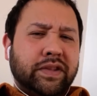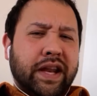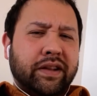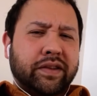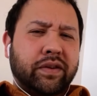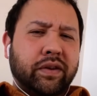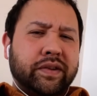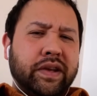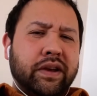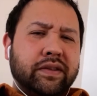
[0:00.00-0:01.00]
Dan Electro
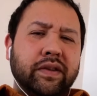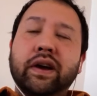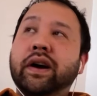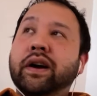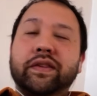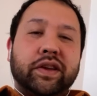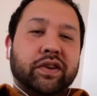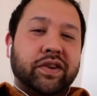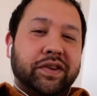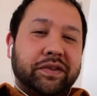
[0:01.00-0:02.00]
guitars, they're
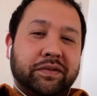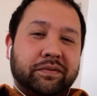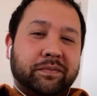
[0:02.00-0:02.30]
good.